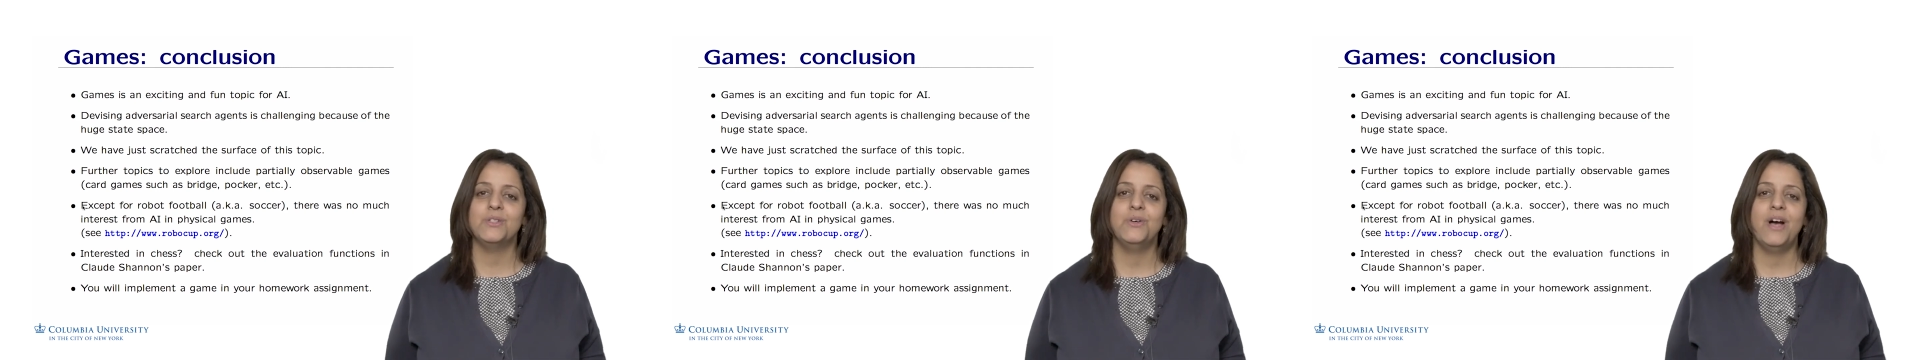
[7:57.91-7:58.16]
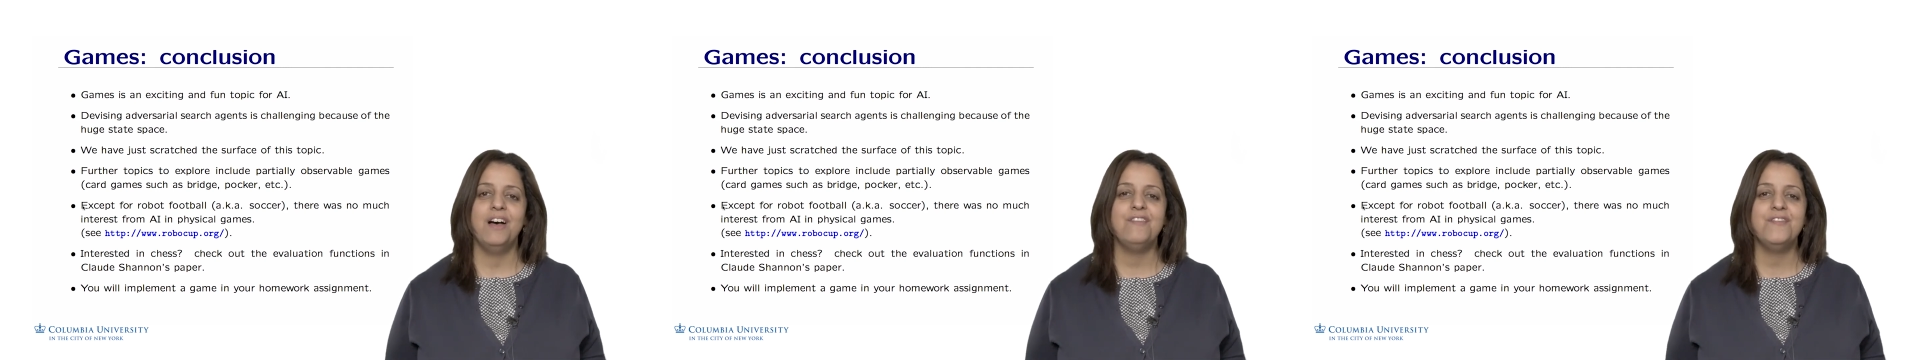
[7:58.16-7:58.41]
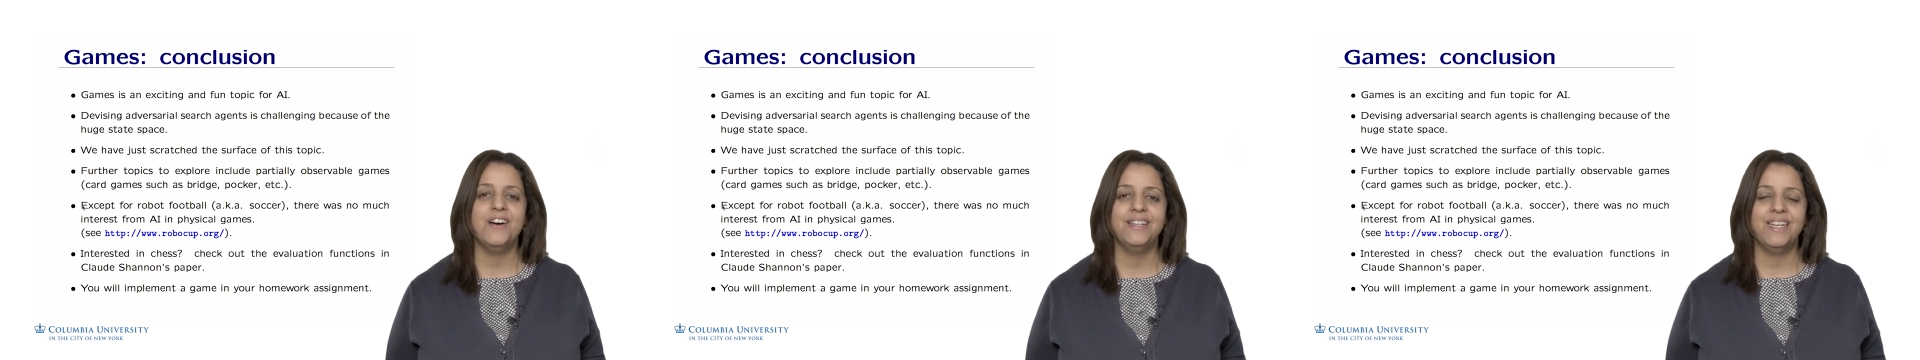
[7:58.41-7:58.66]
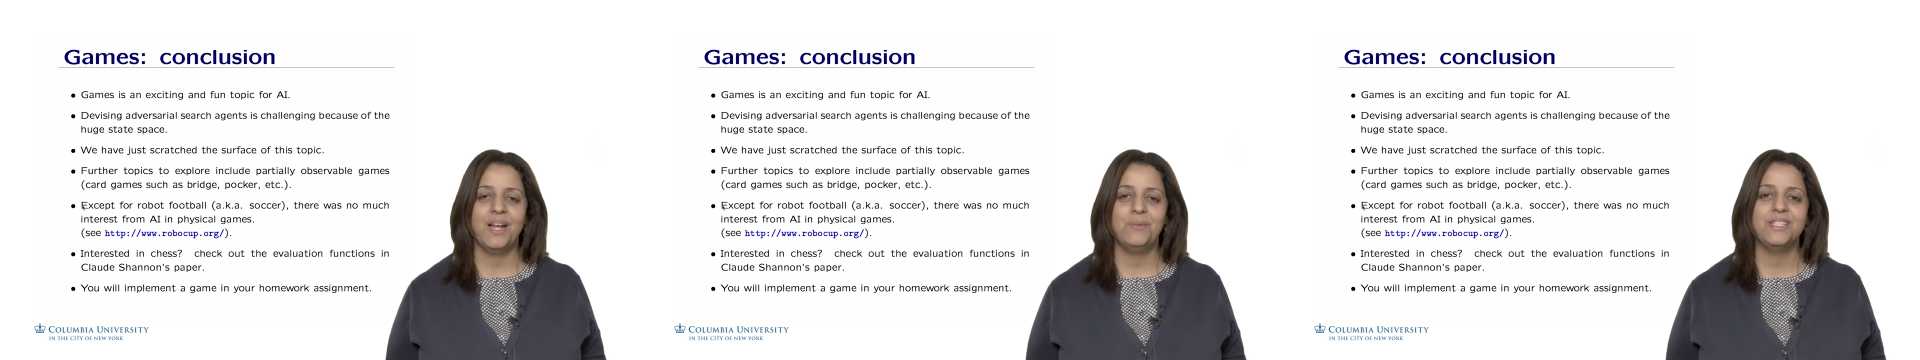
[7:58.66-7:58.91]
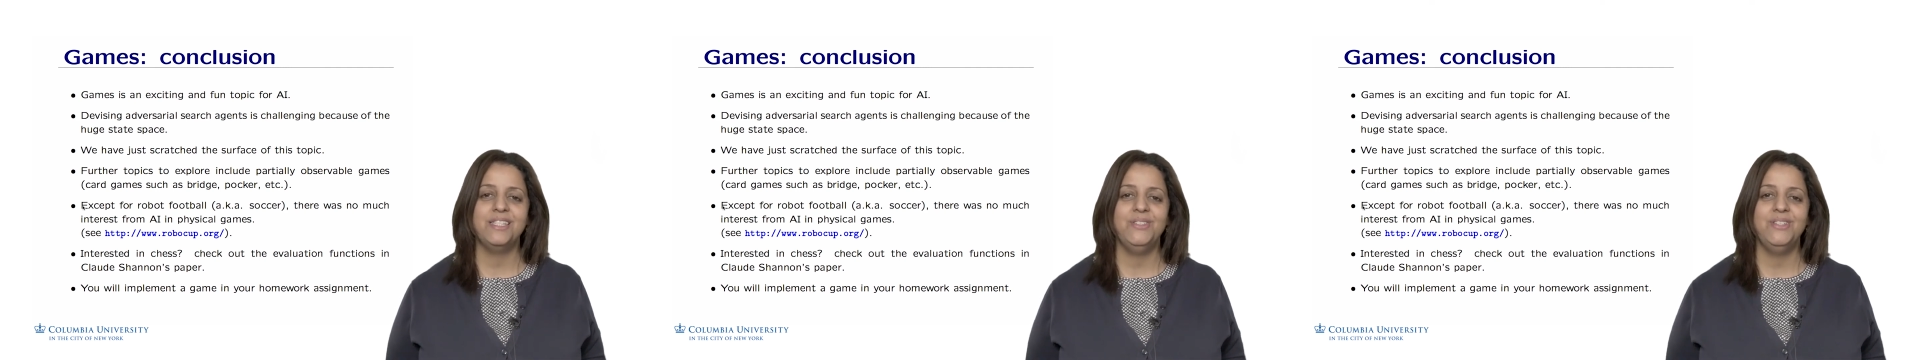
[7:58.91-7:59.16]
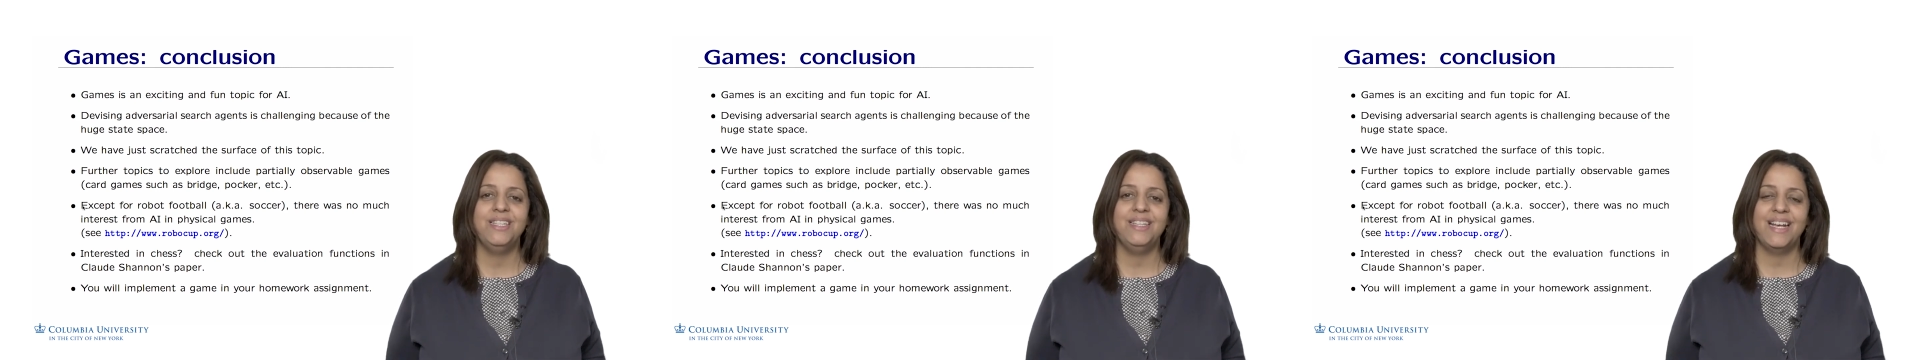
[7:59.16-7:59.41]
so have fun, and I will see
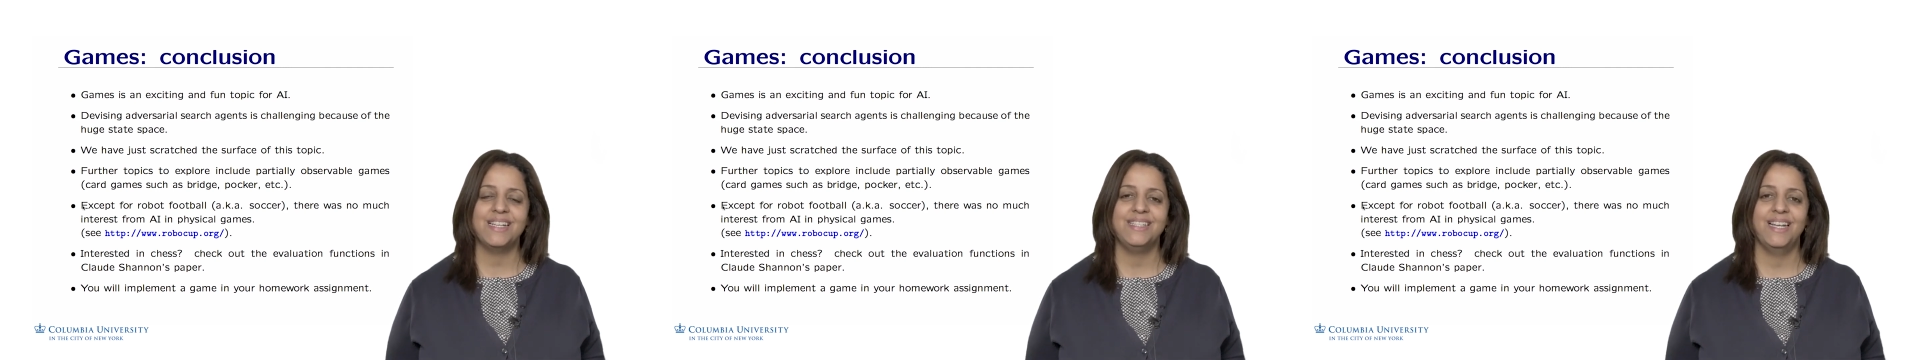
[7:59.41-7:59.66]
you in the next